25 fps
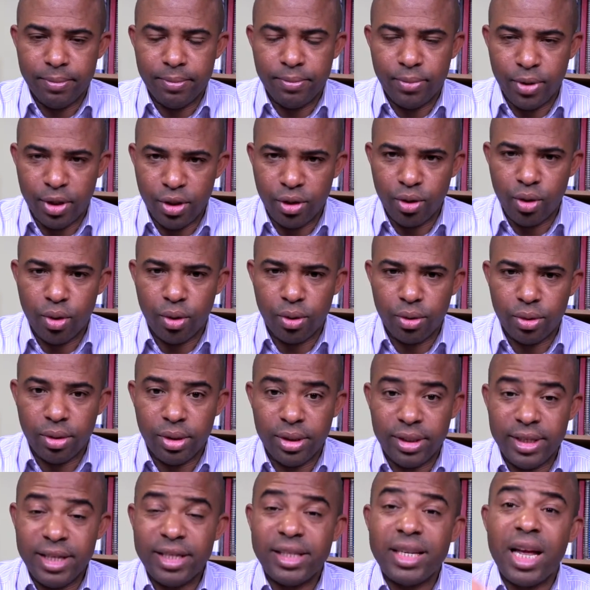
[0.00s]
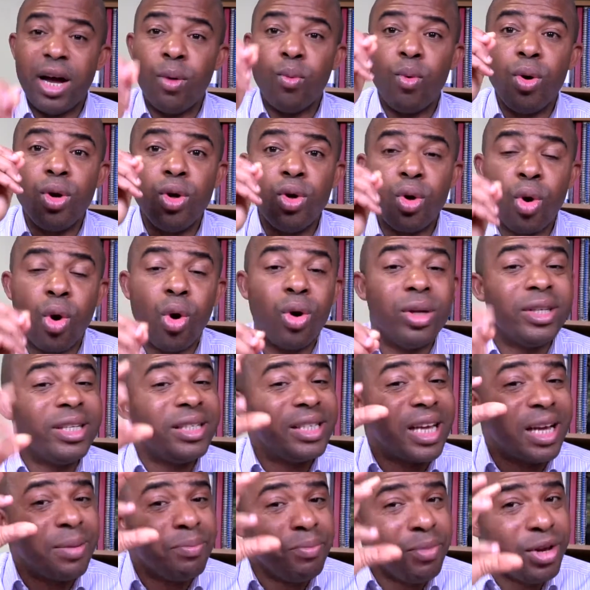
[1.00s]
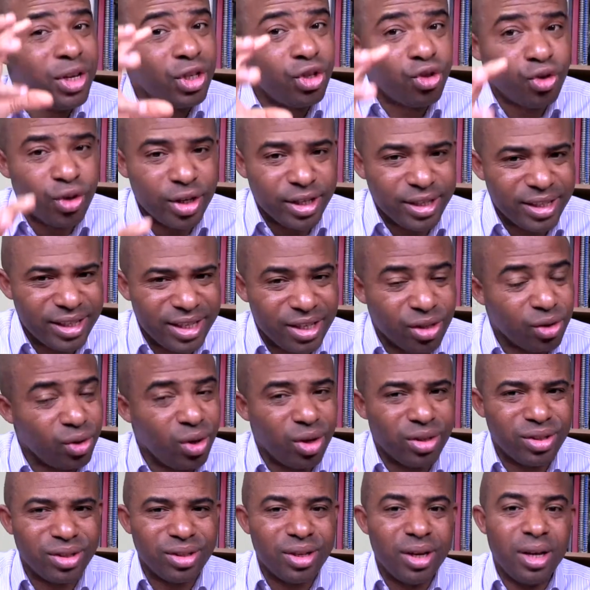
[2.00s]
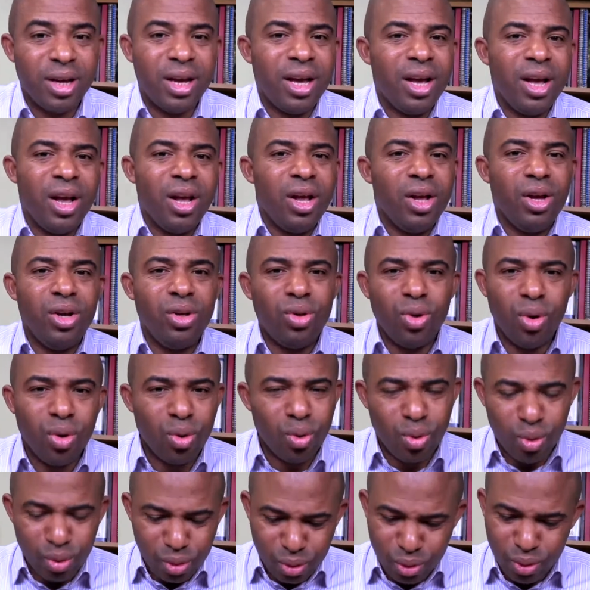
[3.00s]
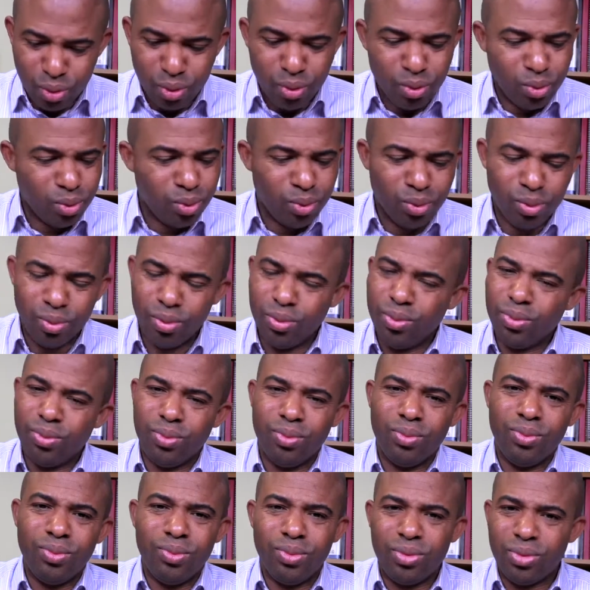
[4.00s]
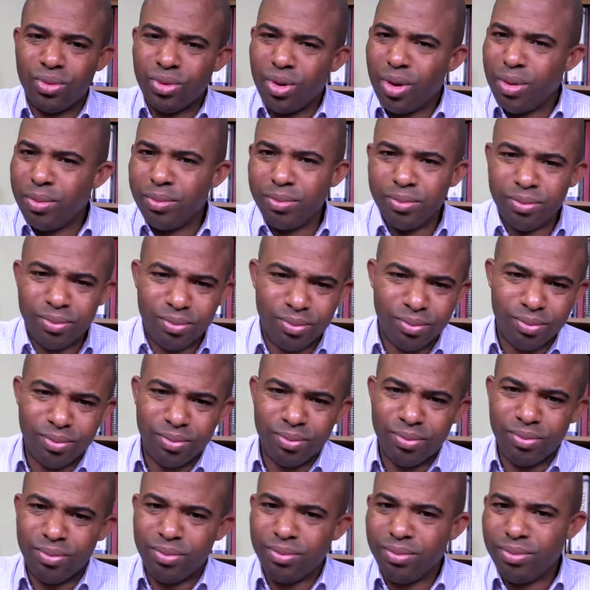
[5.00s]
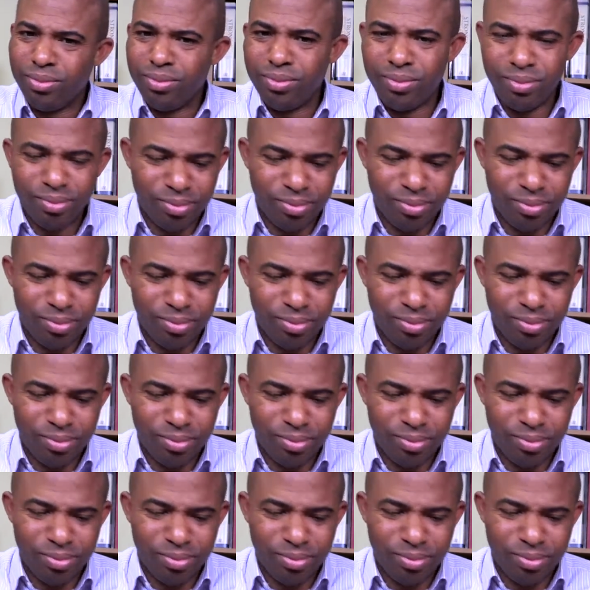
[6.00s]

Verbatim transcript: Praise God. These are what you call these are mysteries. It's not you don't go to some